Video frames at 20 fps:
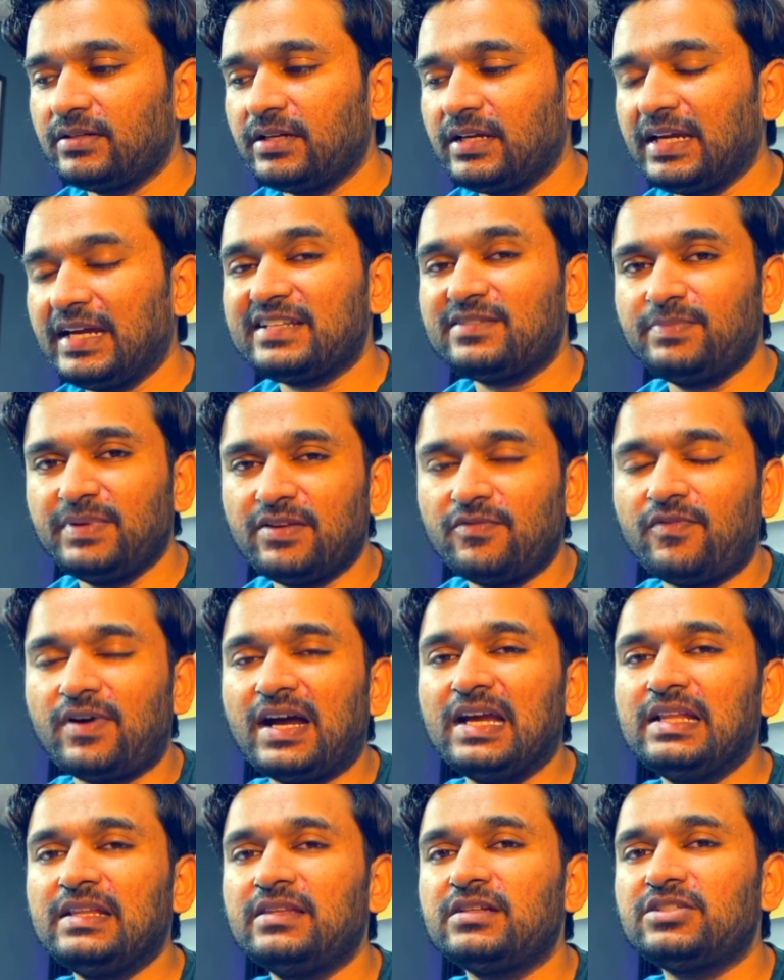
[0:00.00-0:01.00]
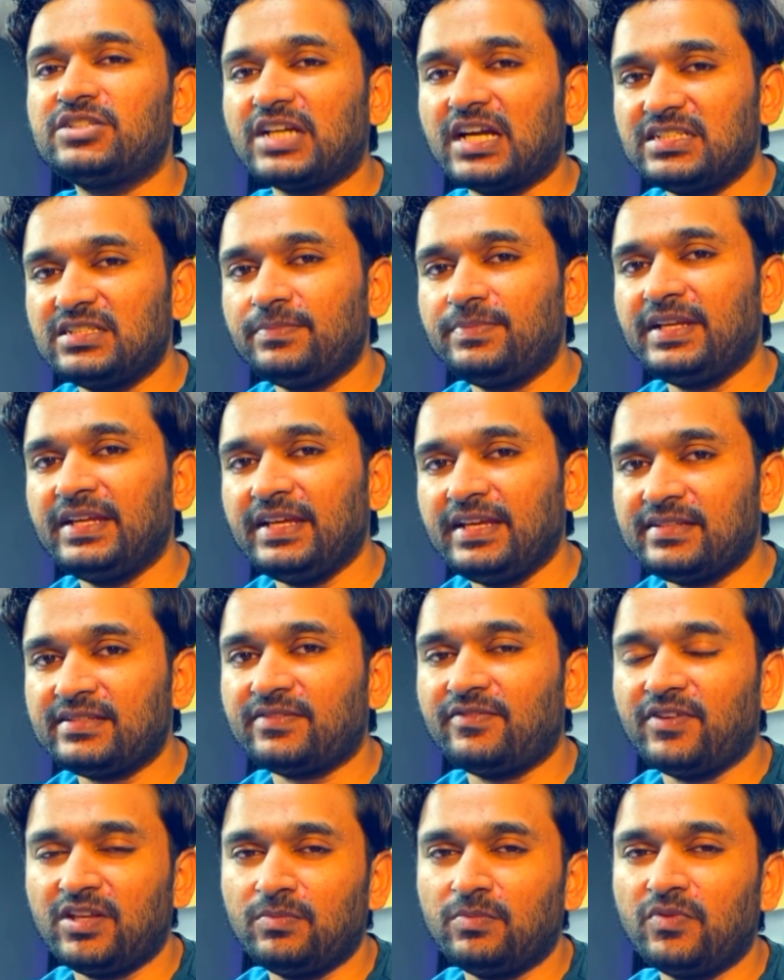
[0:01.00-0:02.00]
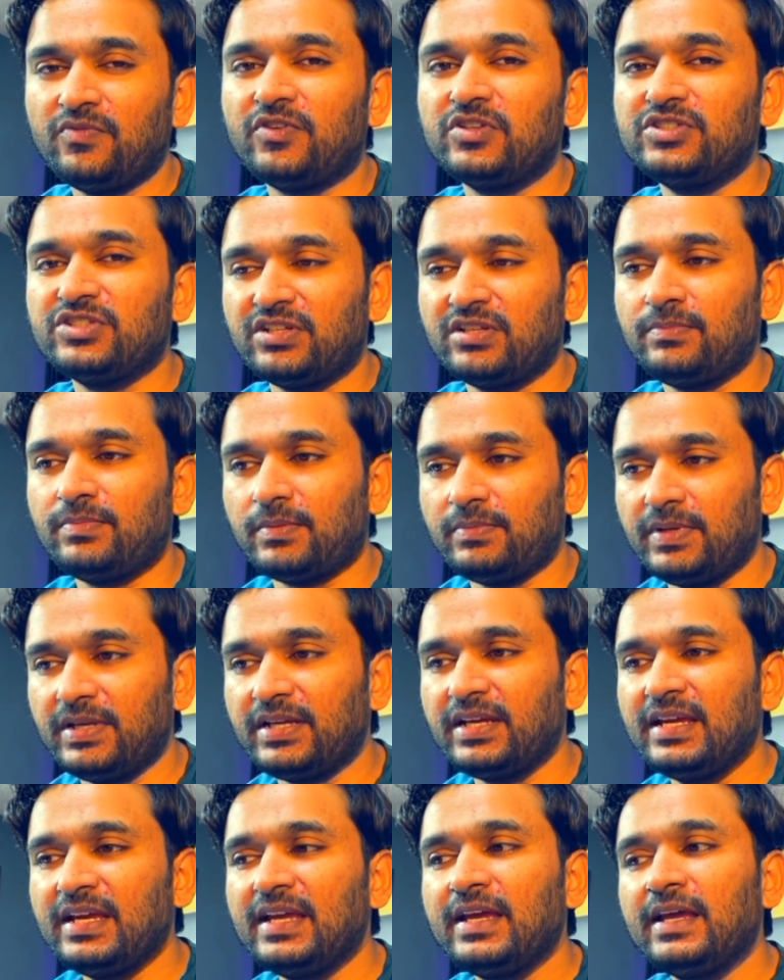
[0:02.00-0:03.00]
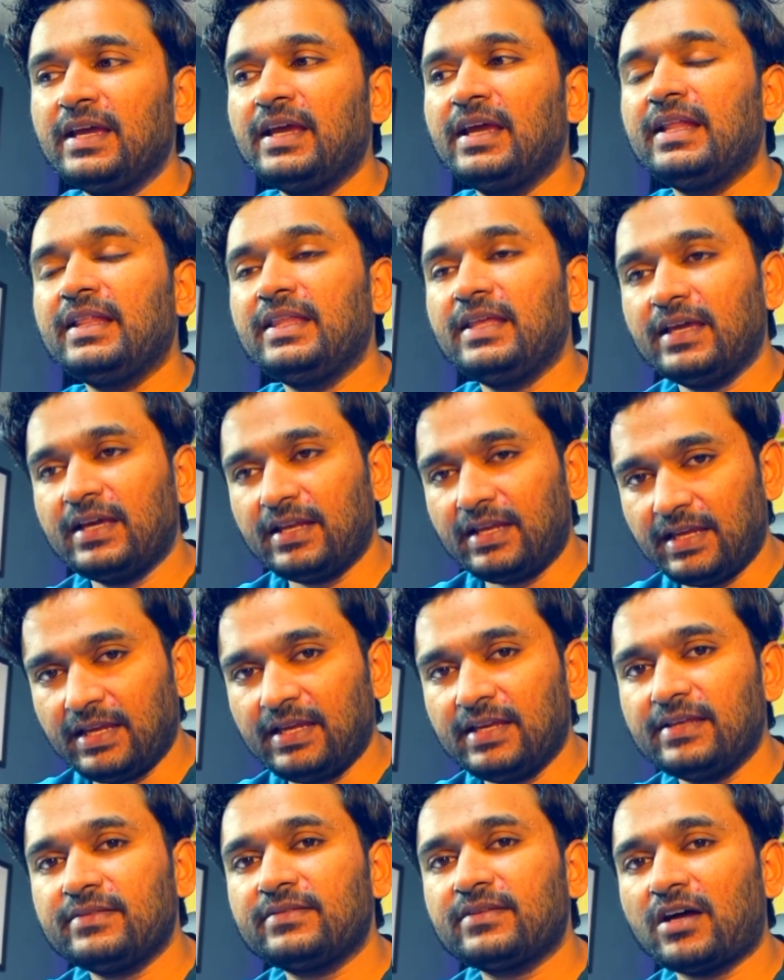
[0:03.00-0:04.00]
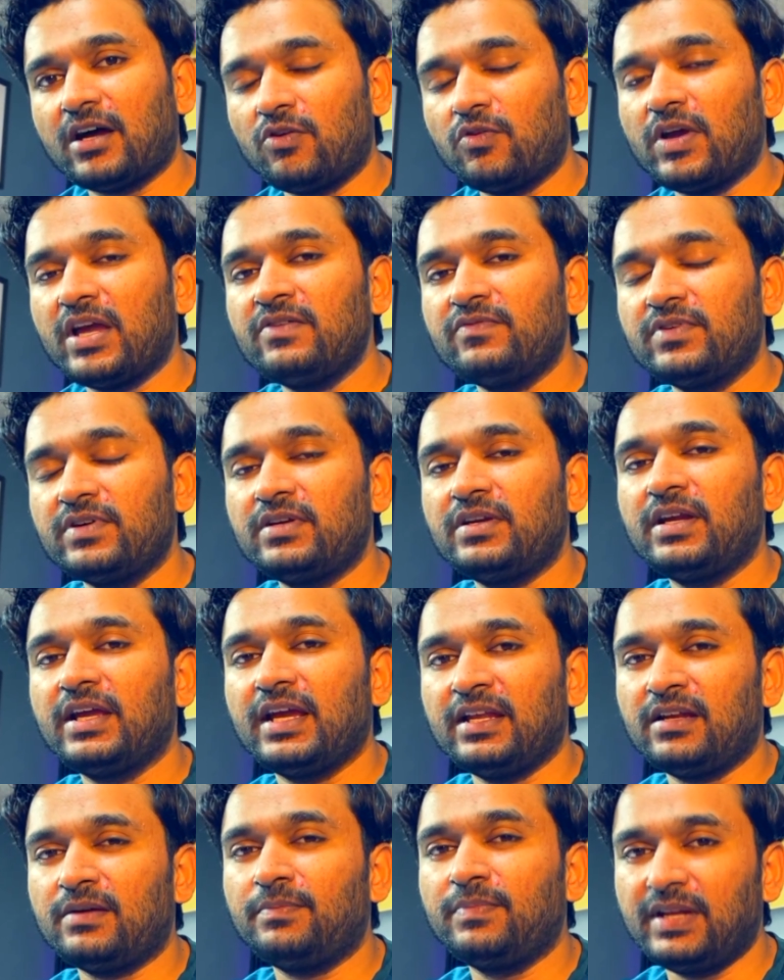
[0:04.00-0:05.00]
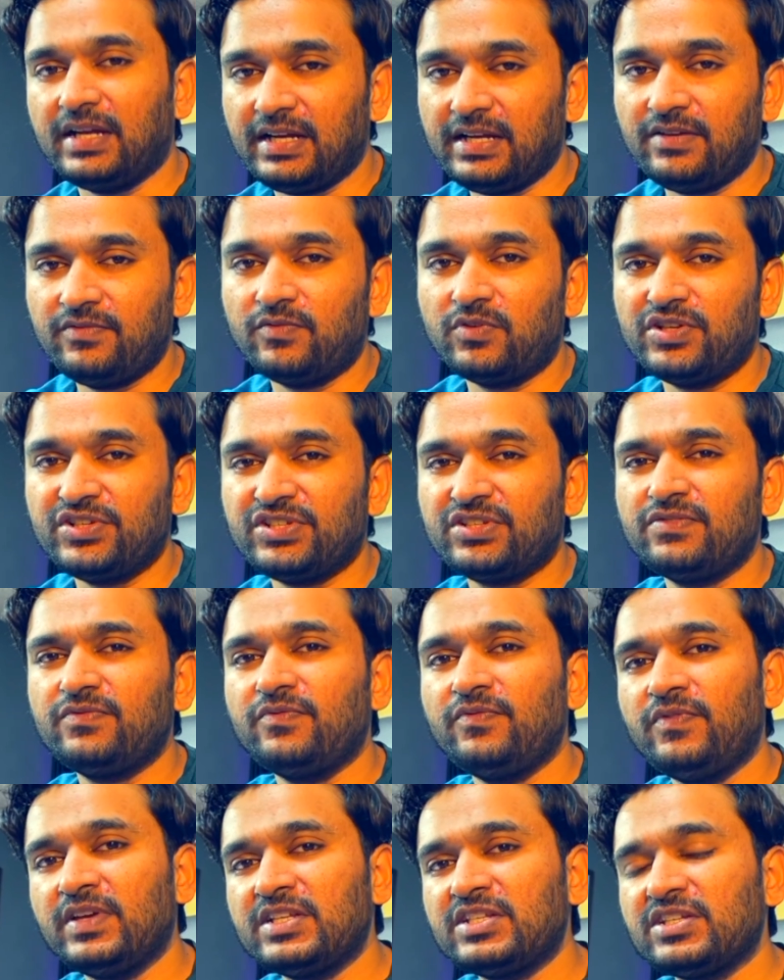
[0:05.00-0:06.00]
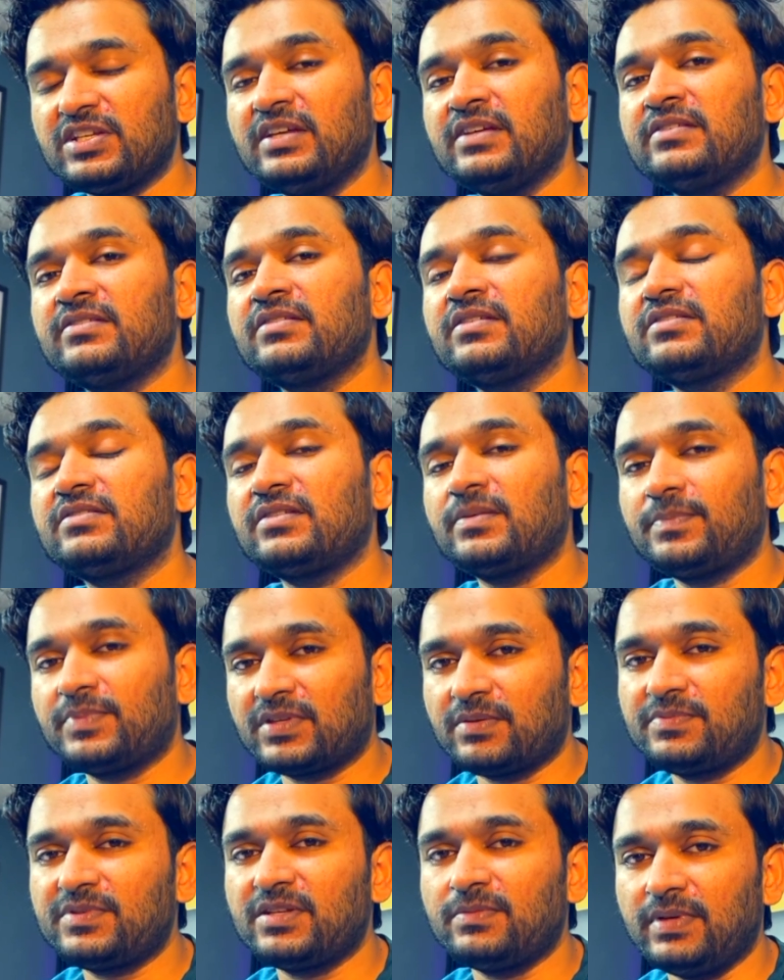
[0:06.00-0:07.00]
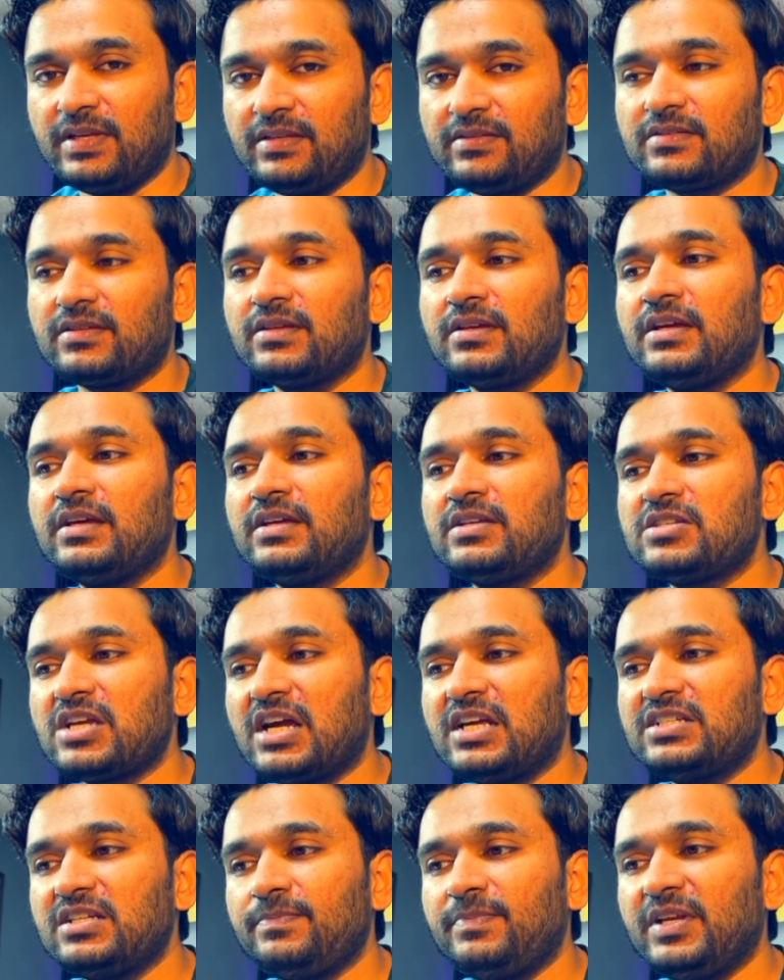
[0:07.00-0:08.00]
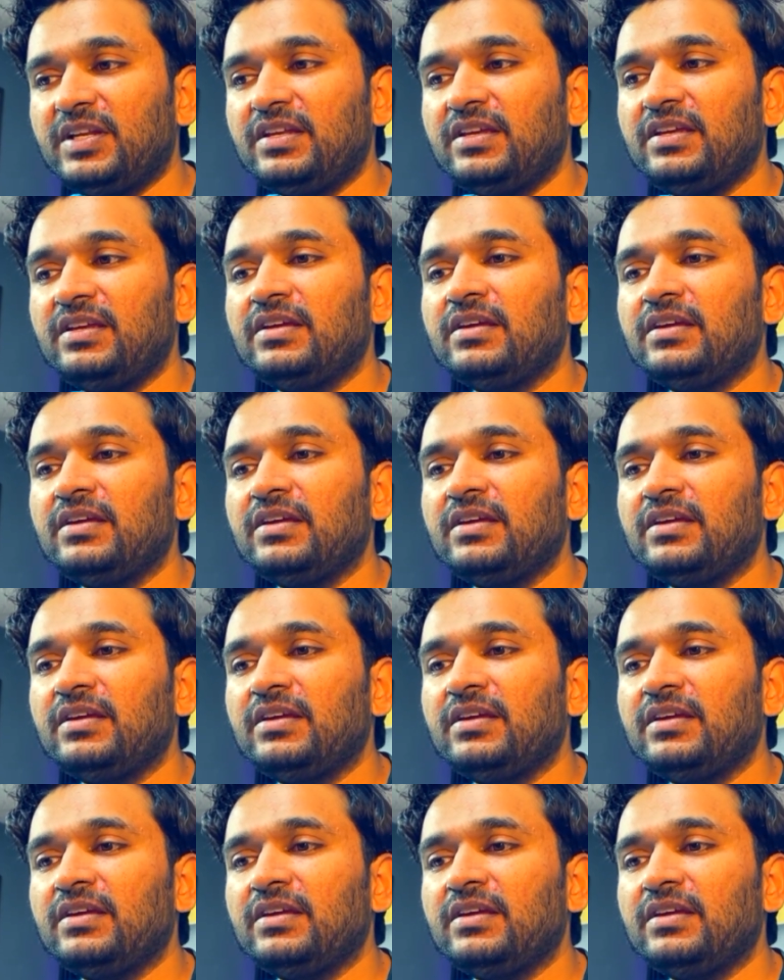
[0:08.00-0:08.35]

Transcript: It's been a while that ChatGPT is available for general public. There is, however, an upgraded version which is subscription-based ChatGPT.